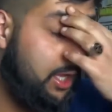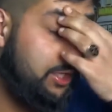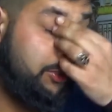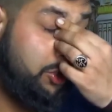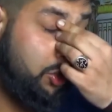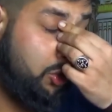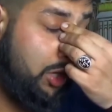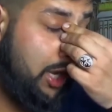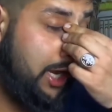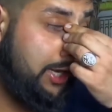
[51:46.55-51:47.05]

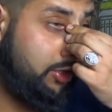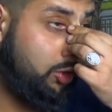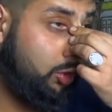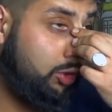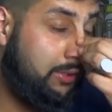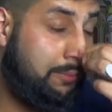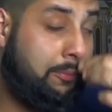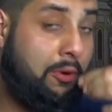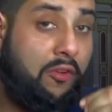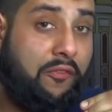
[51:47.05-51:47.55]
The Quran
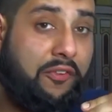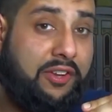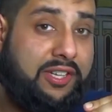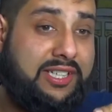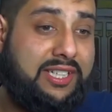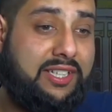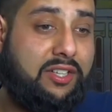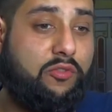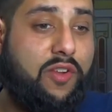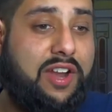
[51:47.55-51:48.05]
told the Prophet
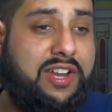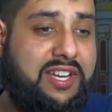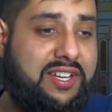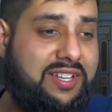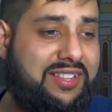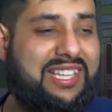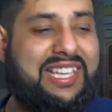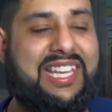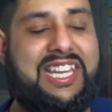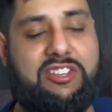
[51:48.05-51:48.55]
to render
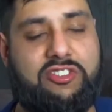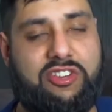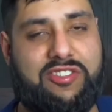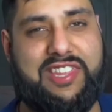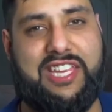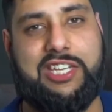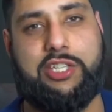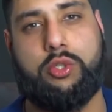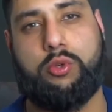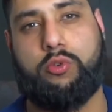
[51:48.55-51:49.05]
to the kindred
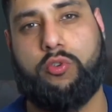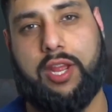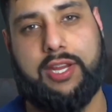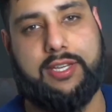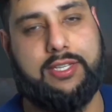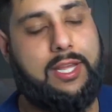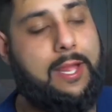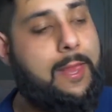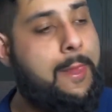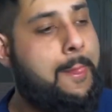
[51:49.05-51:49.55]
their due
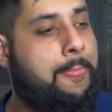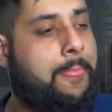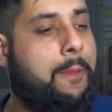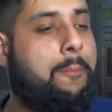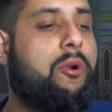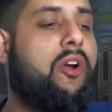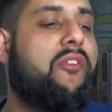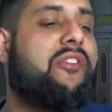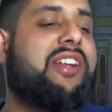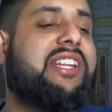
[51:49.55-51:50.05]
right. The
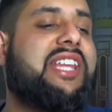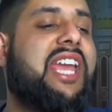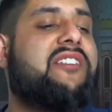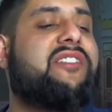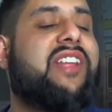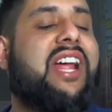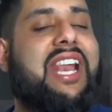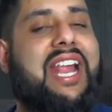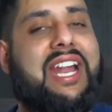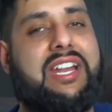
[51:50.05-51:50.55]
Prophet gave
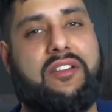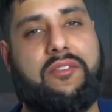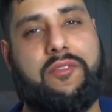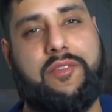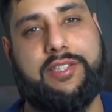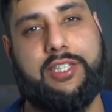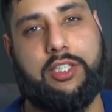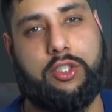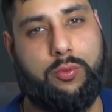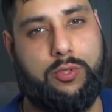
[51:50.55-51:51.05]
that land of
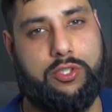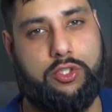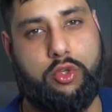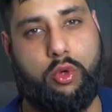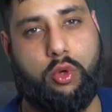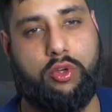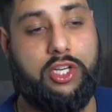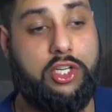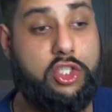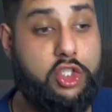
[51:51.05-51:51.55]
Fadak to his
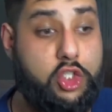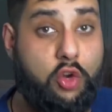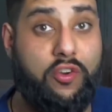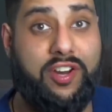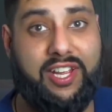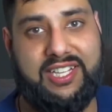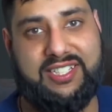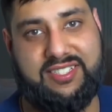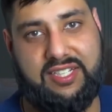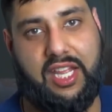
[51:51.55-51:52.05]
daughter
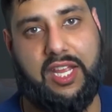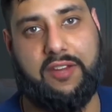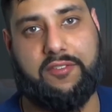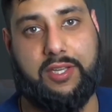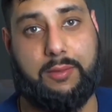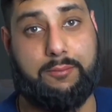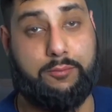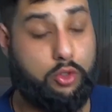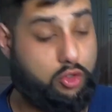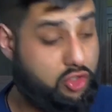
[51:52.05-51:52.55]
during his
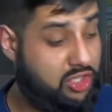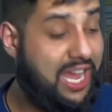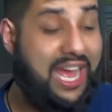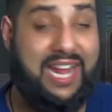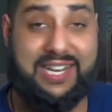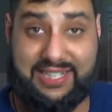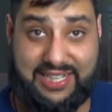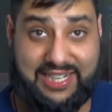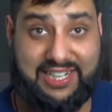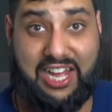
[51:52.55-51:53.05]
lifetime. So she
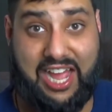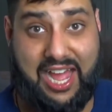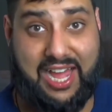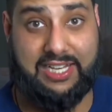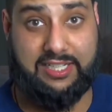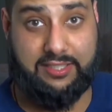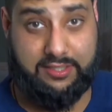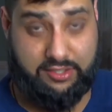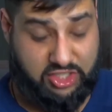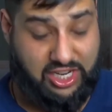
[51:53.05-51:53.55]
had it in her
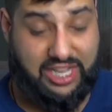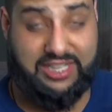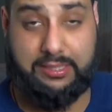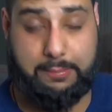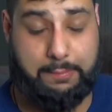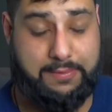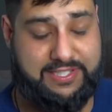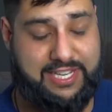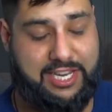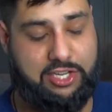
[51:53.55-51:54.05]
hand. She had
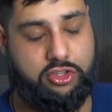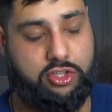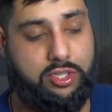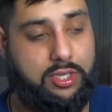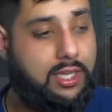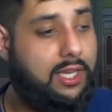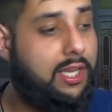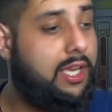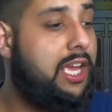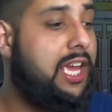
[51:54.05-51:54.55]
the
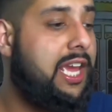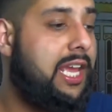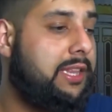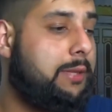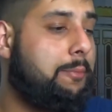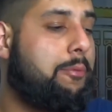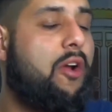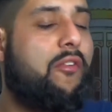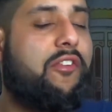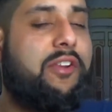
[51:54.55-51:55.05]
possession.
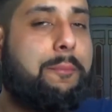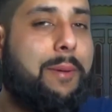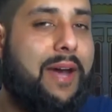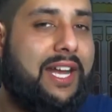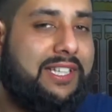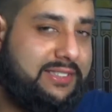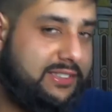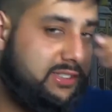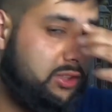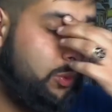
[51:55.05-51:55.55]
The Prophet
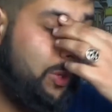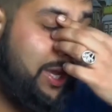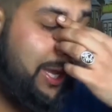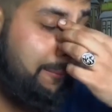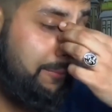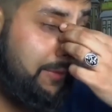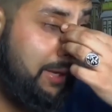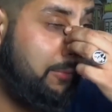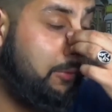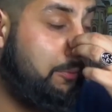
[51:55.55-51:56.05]
passes
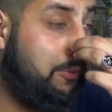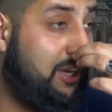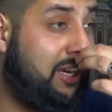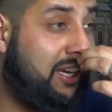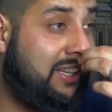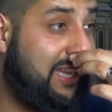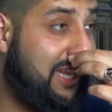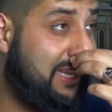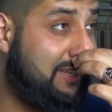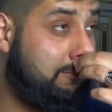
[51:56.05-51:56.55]
away. Abu
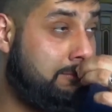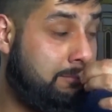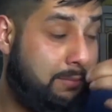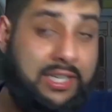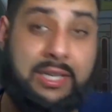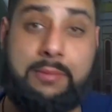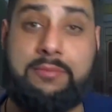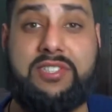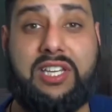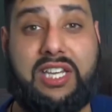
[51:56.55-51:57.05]
Bakr then
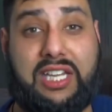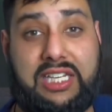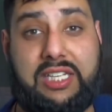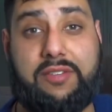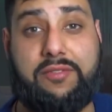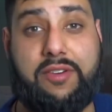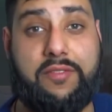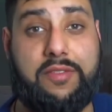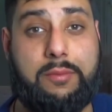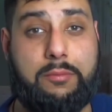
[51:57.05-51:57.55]
becomes the
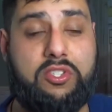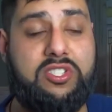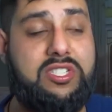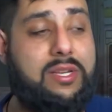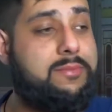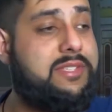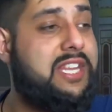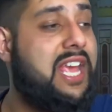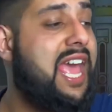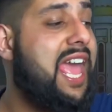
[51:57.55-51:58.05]
Khalifa of the
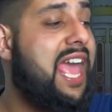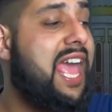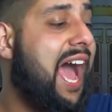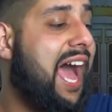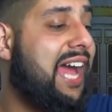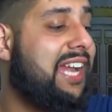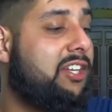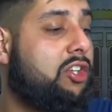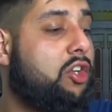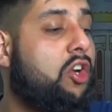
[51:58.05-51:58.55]
Muslims
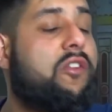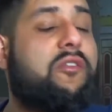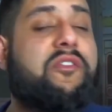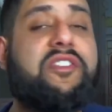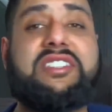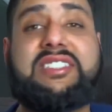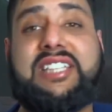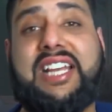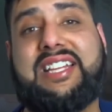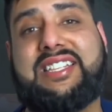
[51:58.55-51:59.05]
and
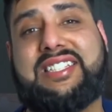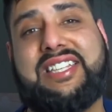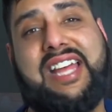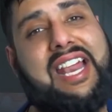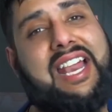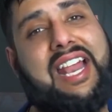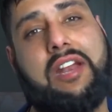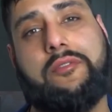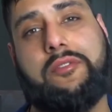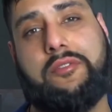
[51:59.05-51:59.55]
confiscates
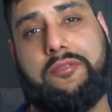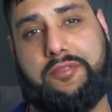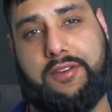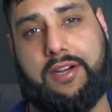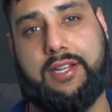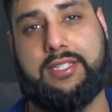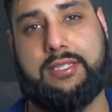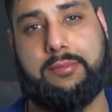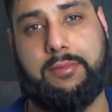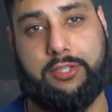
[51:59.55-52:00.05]
that land from
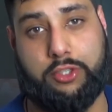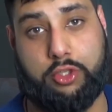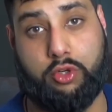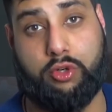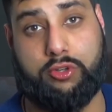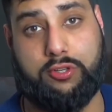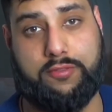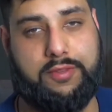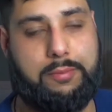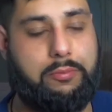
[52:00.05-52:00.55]
Fatima, the
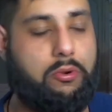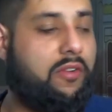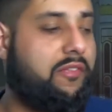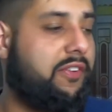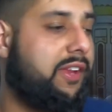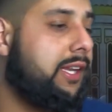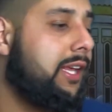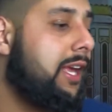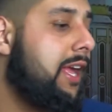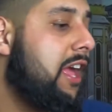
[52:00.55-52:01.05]
daughter of the
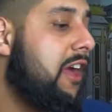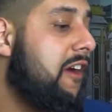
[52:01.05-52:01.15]
Prophet.